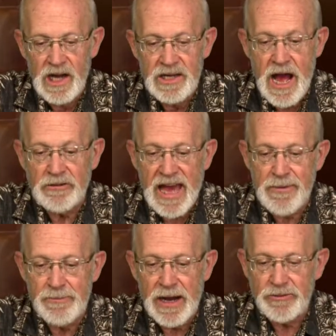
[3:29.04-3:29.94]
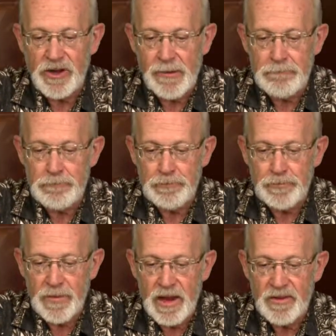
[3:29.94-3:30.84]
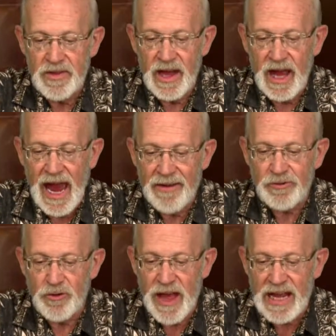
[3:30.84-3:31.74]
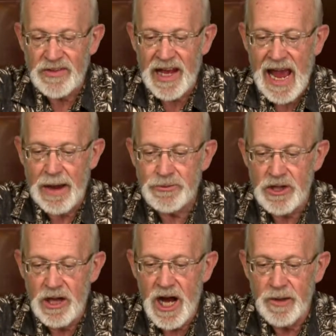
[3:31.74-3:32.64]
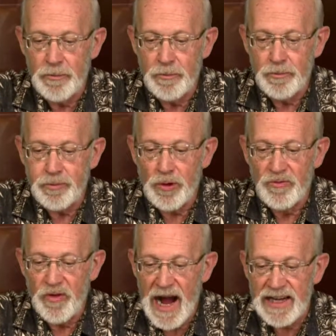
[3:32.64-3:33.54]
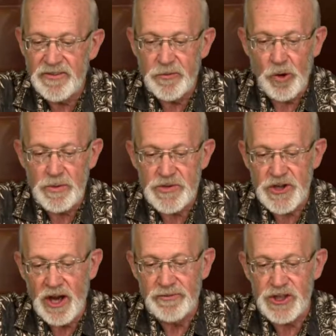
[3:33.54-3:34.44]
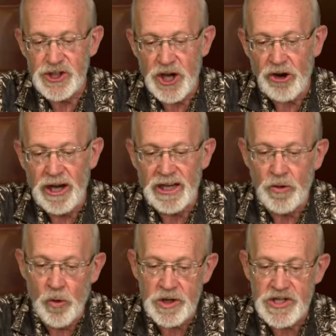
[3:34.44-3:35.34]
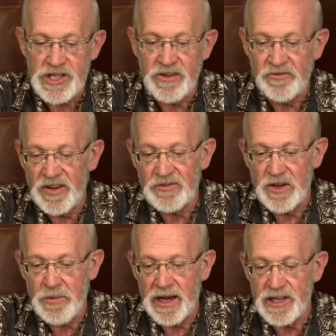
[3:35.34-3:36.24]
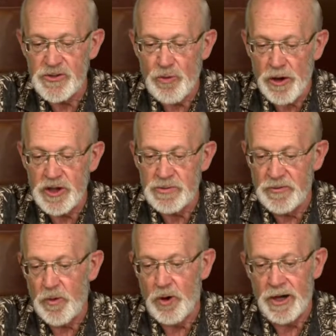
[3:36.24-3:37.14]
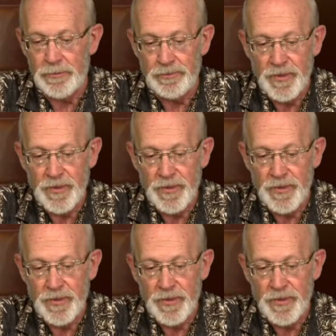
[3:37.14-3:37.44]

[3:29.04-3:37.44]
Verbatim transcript: Now it came about the, after that that Absalom provided for himself a chariot and horses and 50 men as runners before him.